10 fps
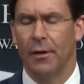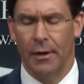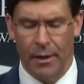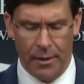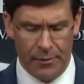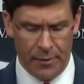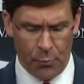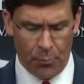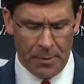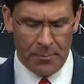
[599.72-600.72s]
Uh, that
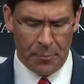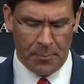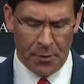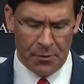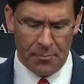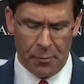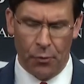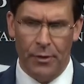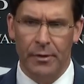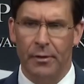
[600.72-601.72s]
will be prepared to
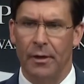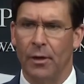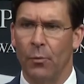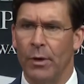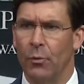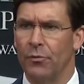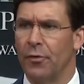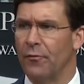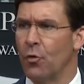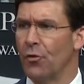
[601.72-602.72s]
deploy. Uh, we will,
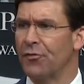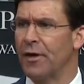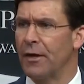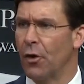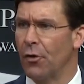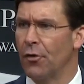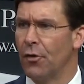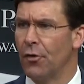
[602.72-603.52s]
of course, take our